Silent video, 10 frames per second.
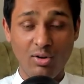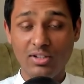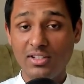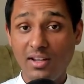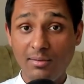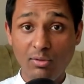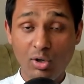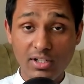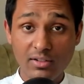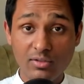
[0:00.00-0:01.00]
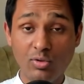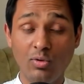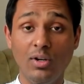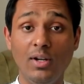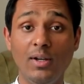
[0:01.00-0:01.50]
the time I want it. So,
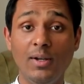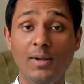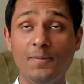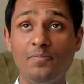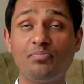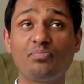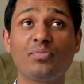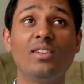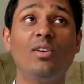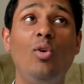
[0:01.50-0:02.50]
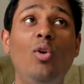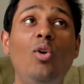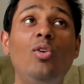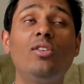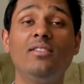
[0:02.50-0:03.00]

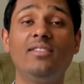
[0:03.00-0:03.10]
or